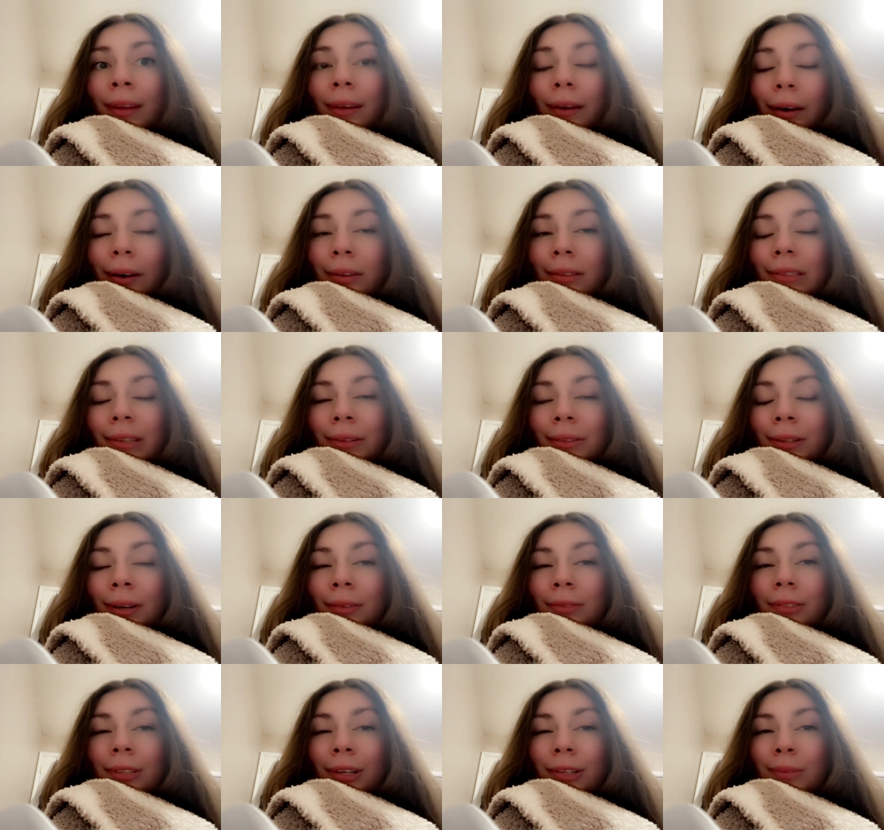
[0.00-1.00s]
also, don't
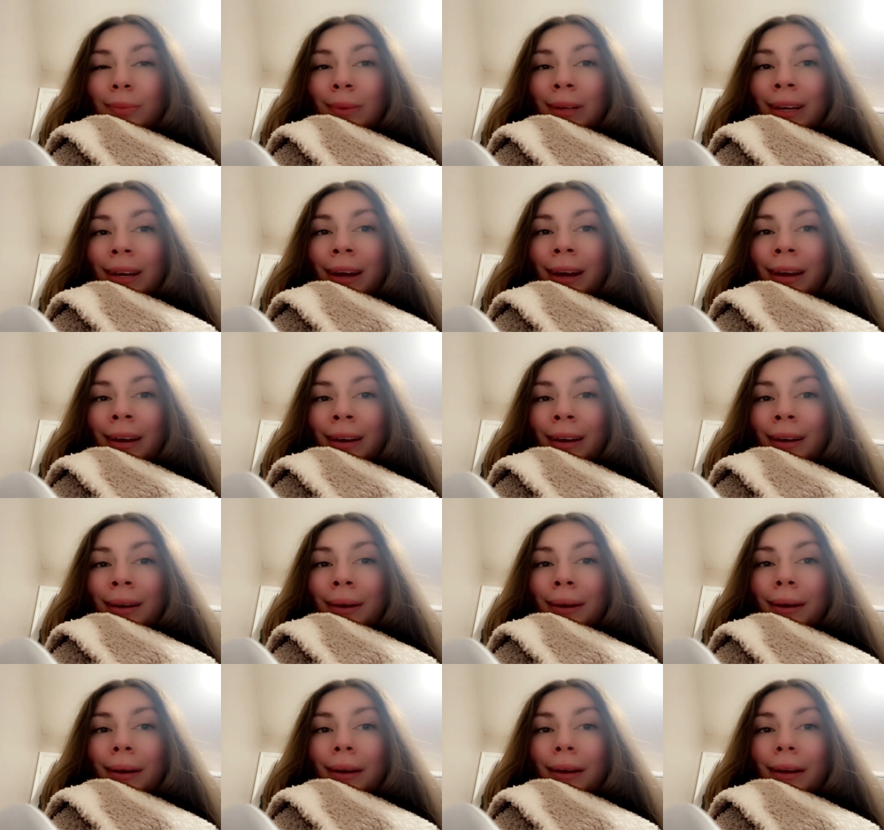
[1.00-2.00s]
judge me.
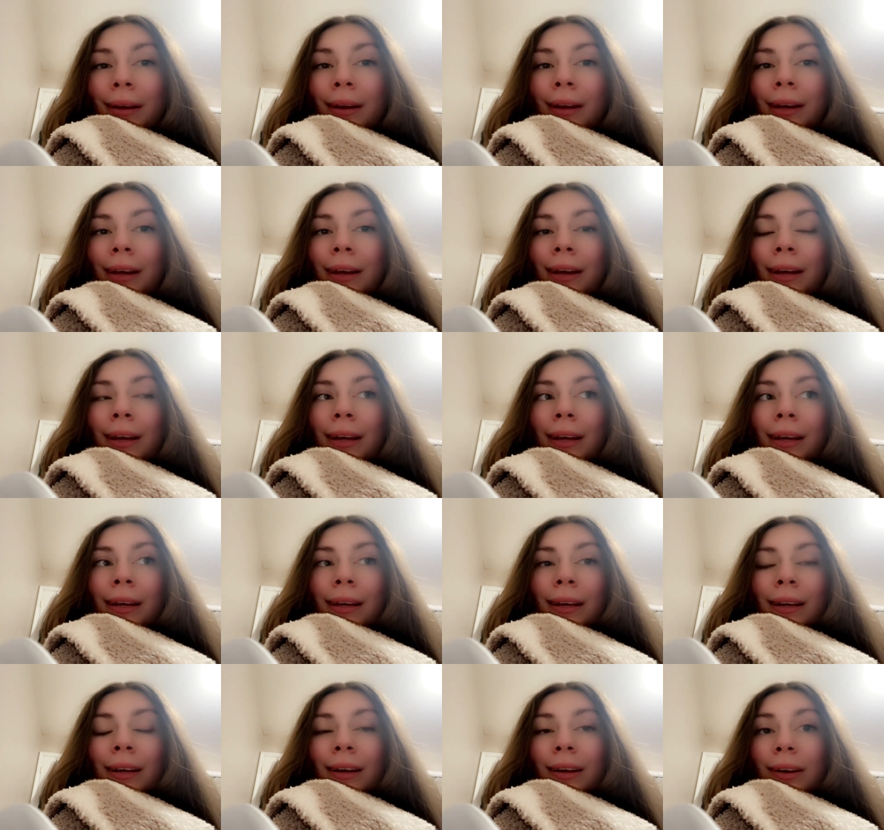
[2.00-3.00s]
I
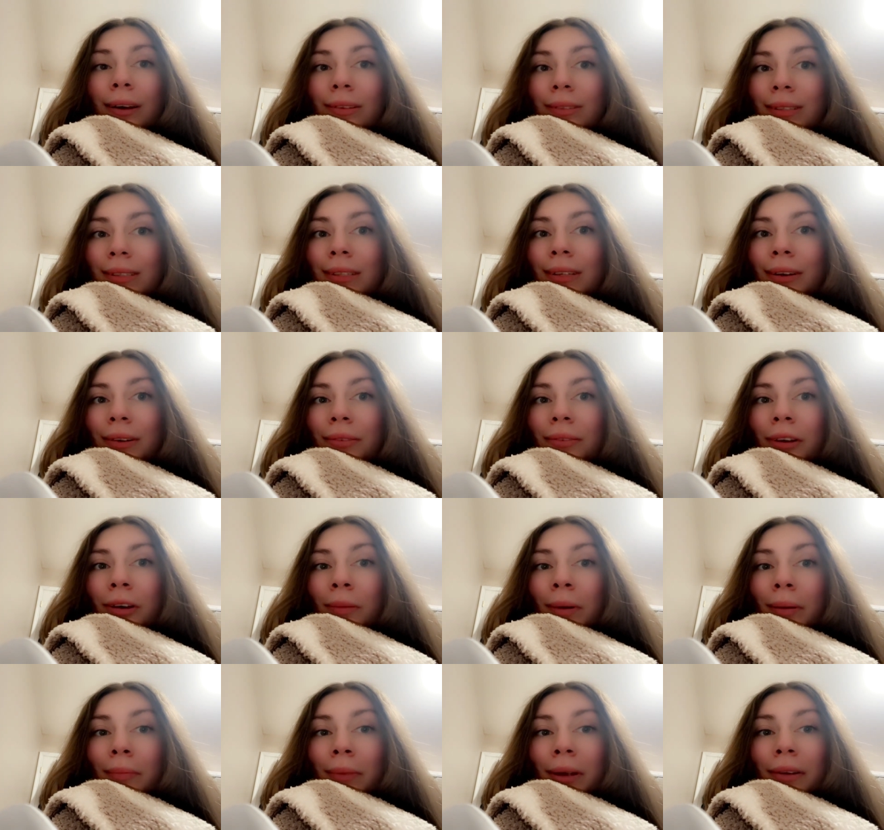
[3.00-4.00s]
still film
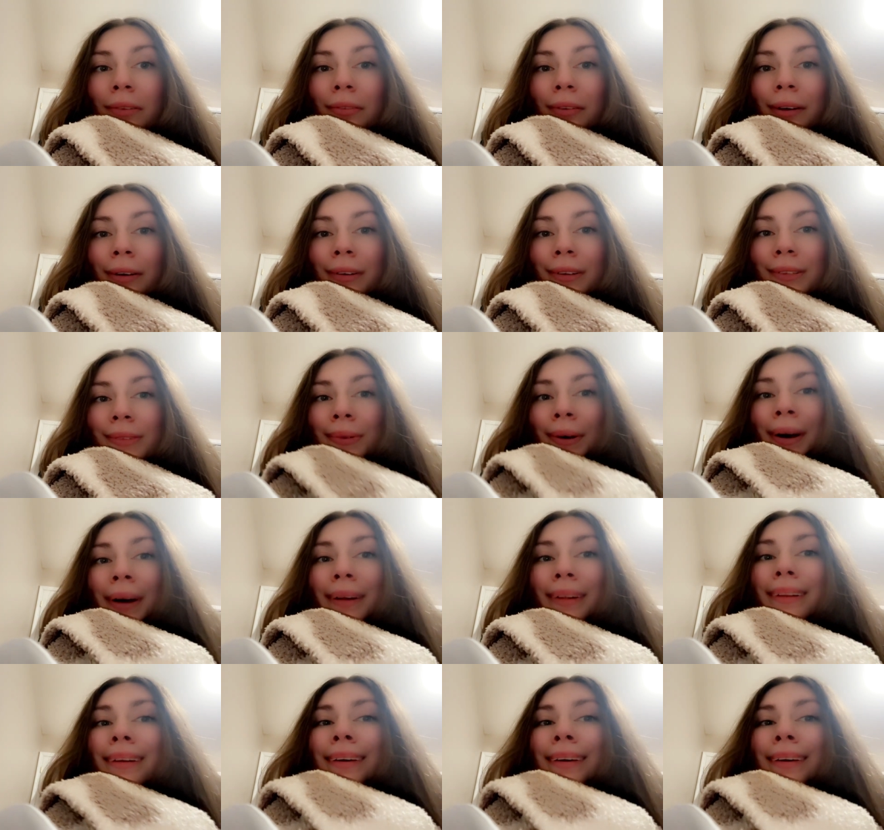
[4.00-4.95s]
on my phone as well.